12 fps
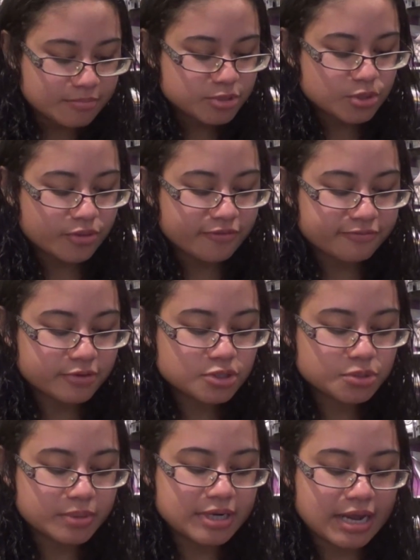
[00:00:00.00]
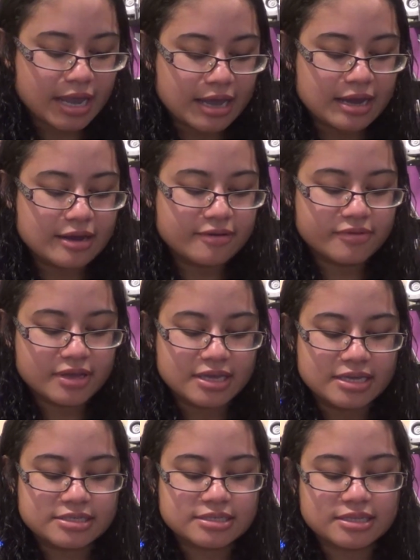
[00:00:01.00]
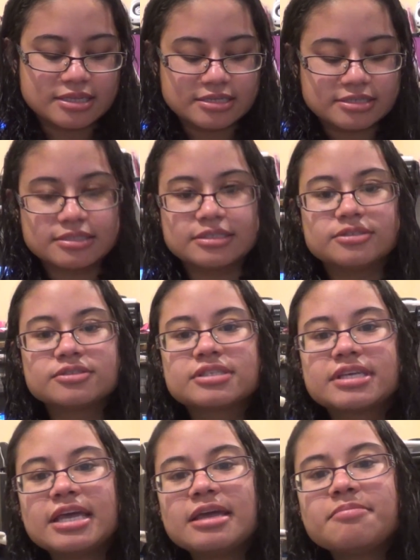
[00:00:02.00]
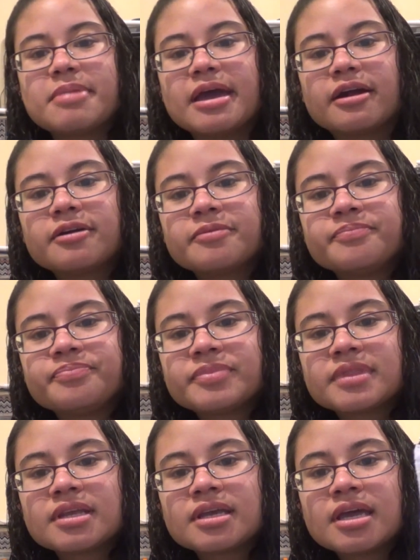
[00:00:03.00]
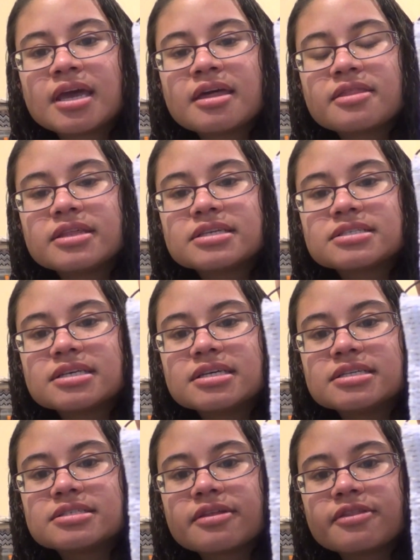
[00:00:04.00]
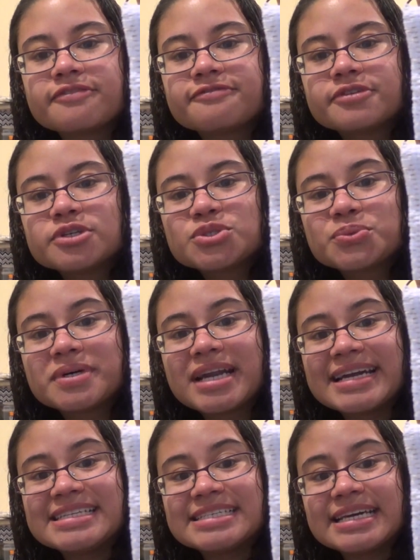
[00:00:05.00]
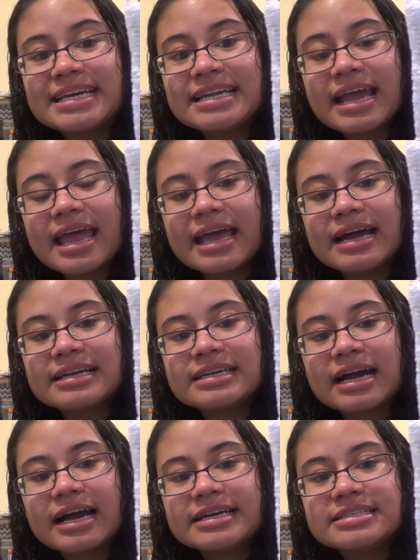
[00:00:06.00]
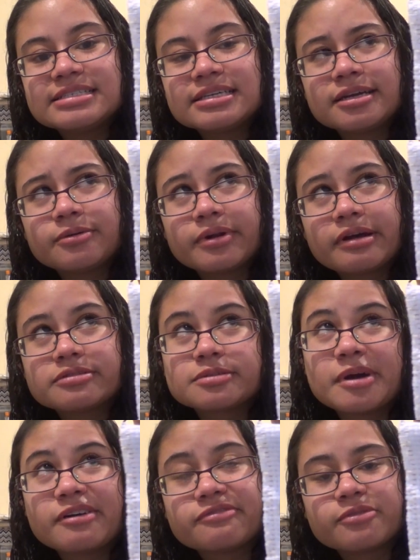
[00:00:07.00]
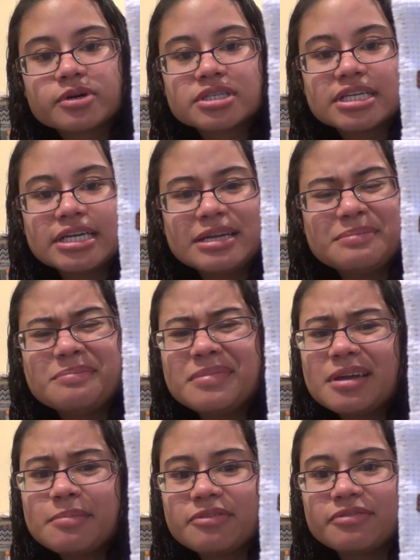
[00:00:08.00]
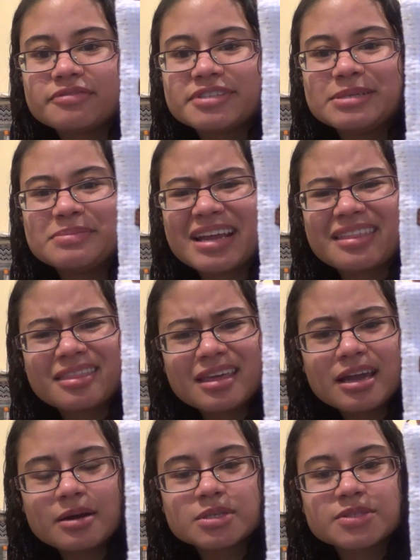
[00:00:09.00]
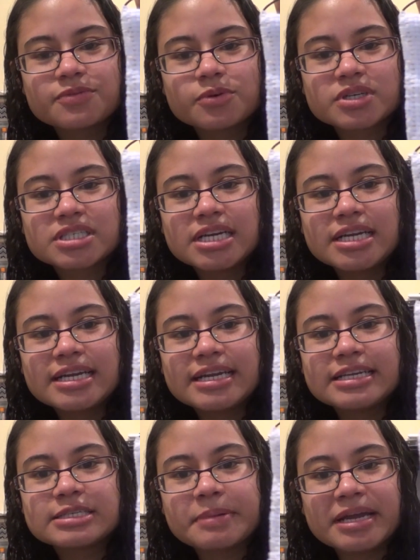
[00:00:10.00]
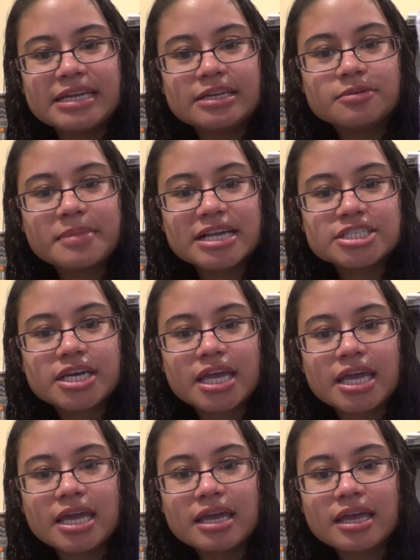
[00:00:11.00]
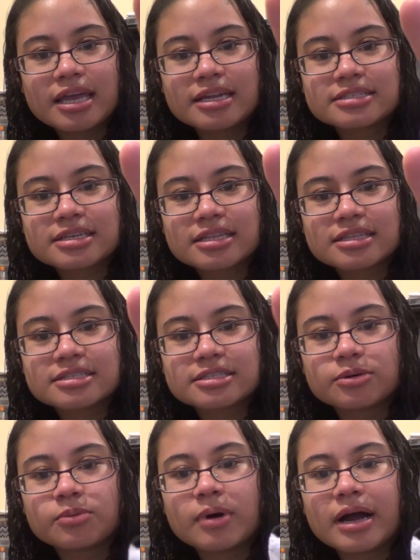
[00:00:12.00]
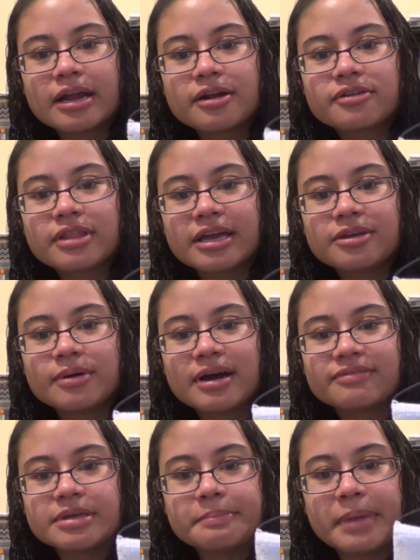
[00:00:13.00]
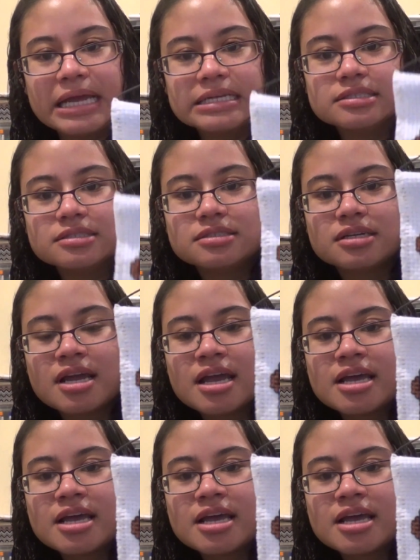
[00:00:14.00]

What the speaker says: So the first one I have is this little skiing bear. This is the first one I did, and I did it when I was about 14, maybe 15, but I think I was 14. It is by Needle Magic Ink, and it's got this little wire that you have to bend